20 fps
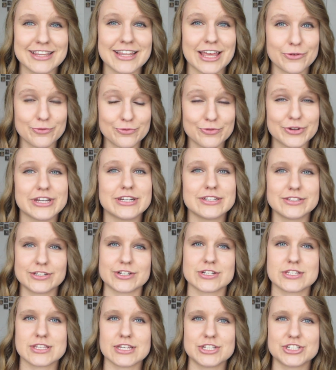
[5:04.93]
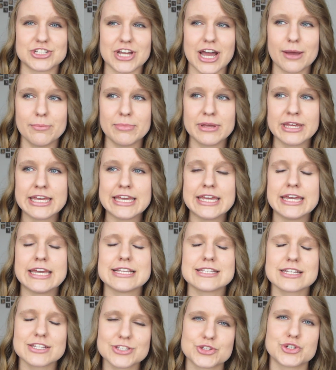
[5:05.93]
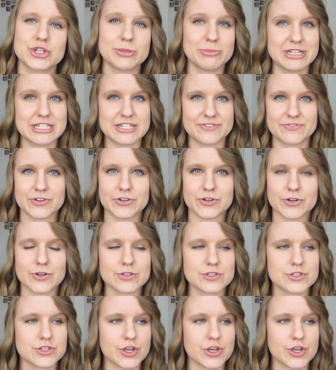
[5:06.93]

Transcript: like real nursing job, it's extremely difficult.